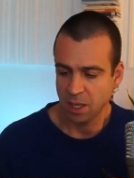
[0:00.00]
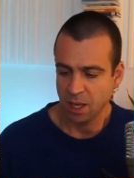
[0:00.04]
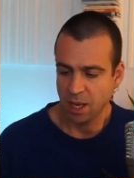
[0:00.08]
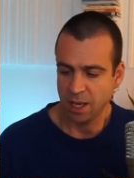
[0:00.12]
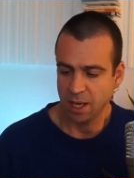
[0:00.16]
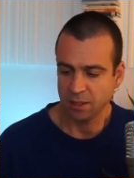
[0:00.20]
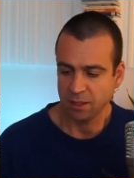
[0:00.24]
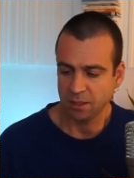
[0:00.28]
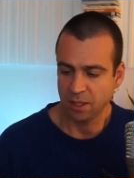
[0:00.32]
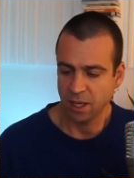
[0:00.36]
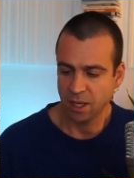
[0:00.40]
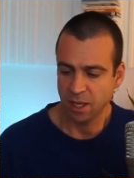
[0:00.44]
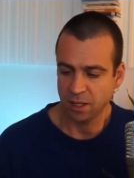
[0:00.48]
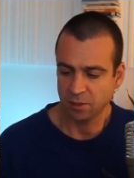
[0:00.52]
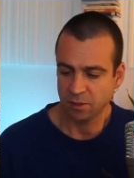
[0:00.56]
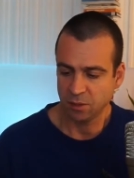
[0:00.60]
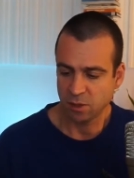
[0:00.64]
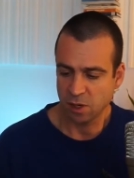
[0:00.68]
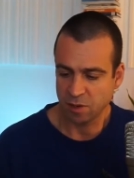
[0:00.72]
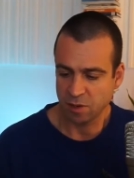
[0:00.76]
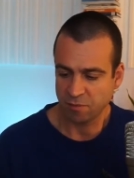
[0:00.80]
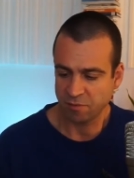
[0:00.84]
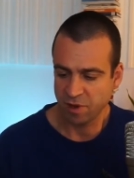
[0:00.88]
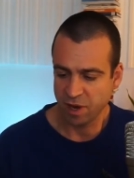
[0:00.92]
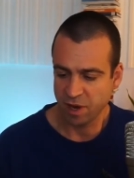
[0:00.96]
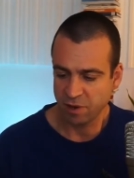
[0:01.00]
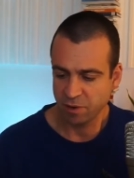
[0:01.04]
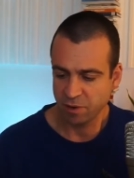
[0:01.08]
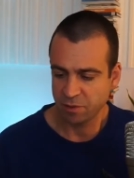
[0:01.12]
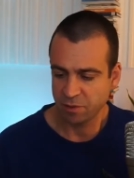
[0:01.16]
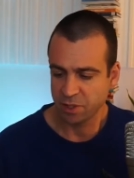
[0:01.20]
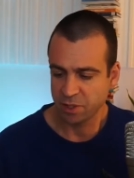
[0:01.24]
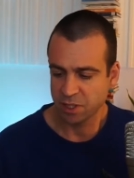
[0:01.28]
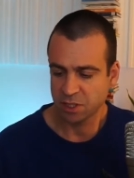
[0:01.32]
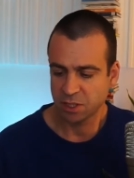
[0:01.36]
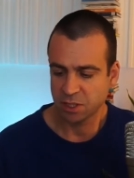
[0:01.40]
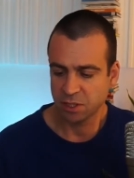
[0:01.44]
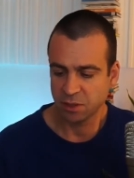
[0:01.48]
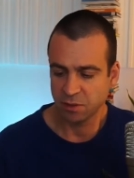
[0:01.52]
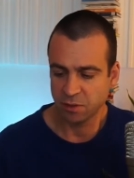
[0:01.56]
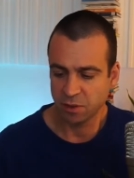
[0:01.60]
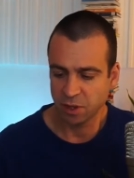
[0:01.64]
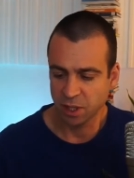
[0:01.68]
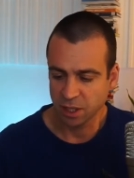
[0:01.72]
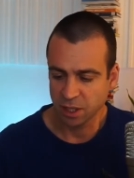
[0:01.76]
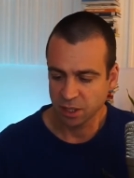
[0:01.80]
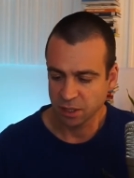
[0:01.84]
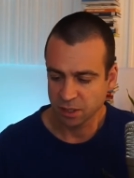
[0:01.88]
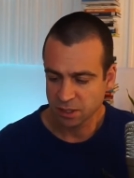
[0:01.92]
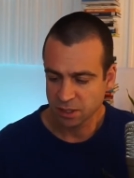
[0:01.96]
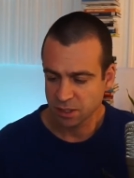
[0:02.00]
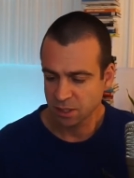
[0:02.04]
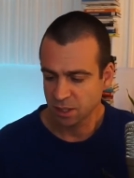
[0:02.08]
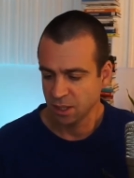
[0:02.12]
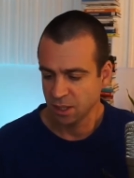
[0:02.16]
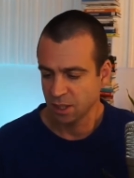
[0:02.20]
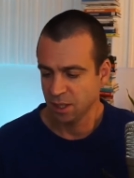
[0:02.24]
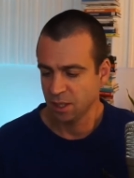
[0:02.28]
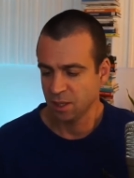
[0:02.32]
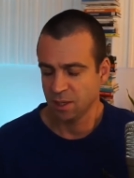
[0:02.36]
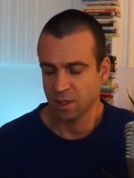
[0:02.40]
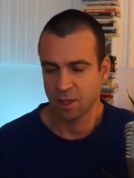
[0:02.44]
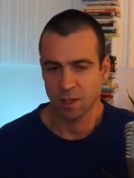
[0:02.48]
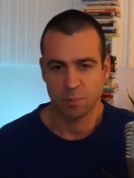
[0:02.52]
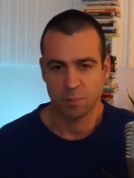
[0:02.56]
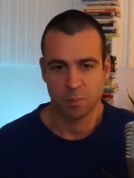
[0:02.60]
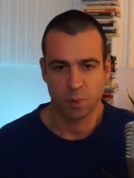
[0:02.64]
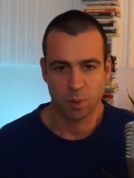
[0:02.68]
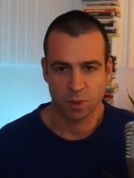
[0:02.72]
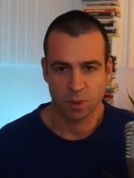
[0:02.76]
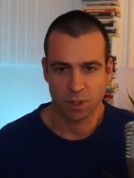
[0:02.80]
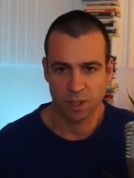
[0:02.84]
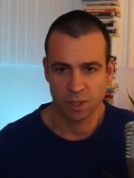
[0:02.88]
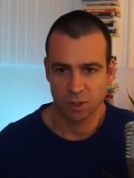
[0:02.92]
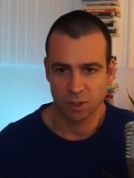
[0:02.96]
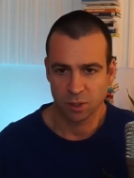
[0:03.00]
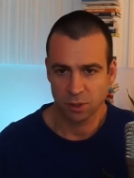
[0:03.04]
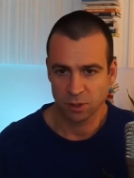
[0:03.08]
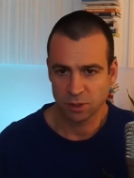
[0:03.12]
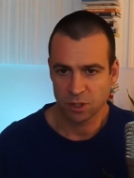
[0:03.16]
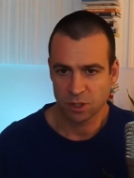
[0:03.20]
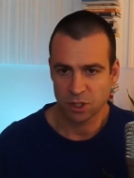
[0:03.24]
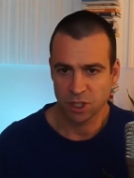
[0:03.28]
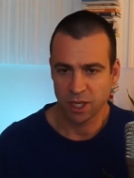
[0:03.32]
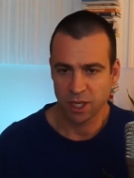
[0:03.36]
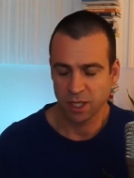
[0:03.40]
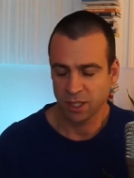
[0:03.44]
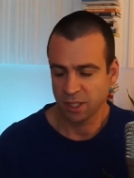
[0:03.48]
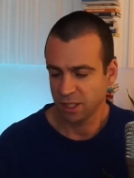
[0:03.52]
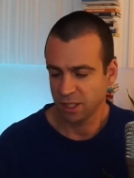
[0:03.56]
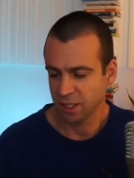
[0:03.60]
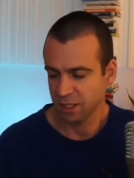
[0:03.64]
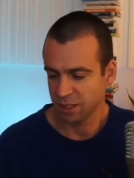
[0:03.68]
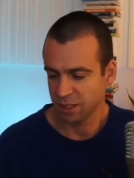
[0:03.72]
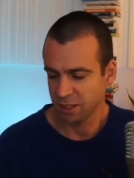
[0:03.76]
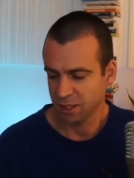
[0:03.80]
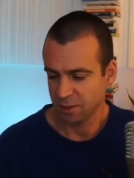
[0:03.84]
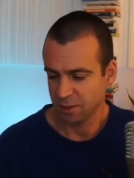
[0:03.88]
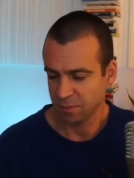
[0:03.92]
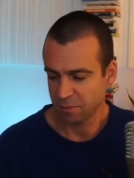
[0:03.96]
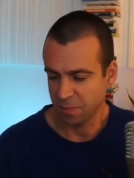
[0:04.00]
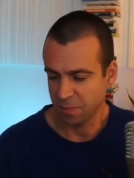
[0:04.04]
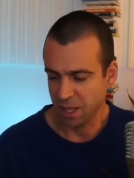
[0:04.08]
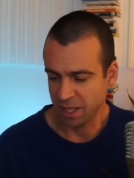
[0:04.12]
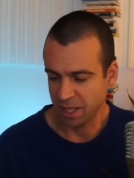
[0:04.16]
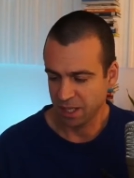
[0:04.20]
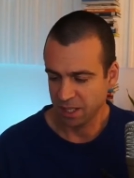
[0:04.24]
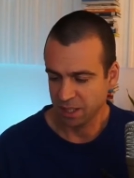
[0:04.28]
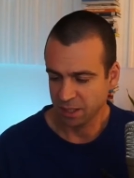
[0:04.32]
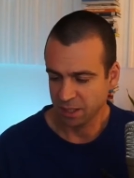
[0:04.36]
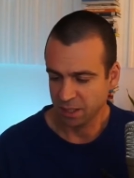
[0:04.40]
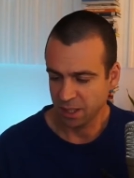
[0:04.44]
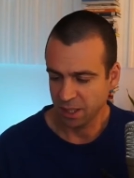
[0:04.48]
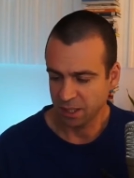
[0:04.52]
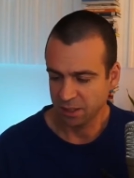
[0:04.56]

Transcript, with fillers: And then there are very risky things like Polkadot, Chainlink, Matic.